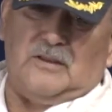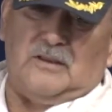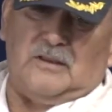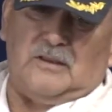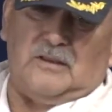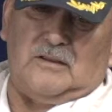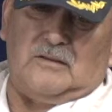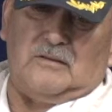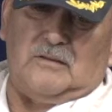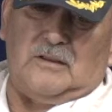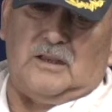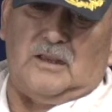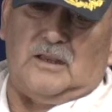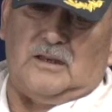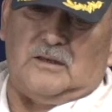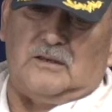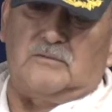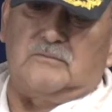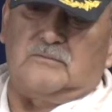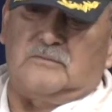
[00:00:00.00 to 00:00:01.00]
uh, they
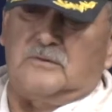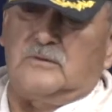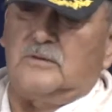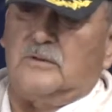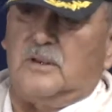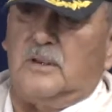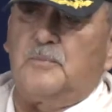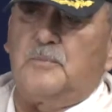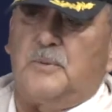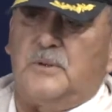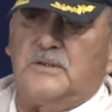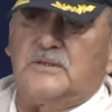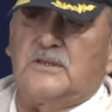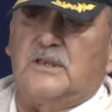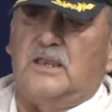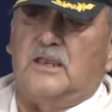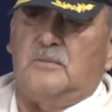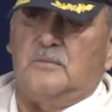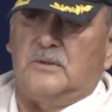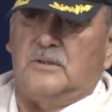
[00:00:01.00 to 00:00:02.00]
had a the MPs
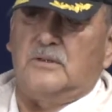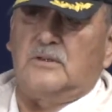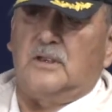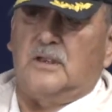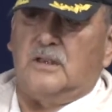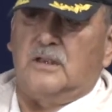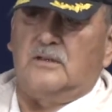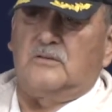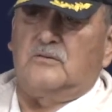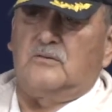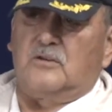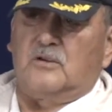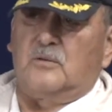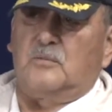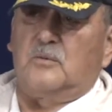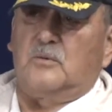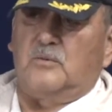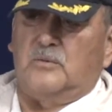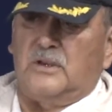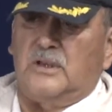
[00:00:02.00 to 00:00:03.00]
came and, and took
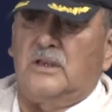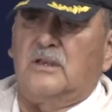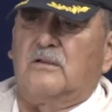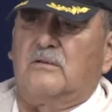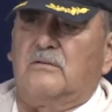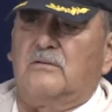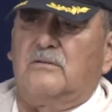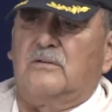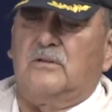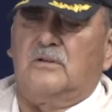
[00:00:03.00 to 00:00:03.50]
him away.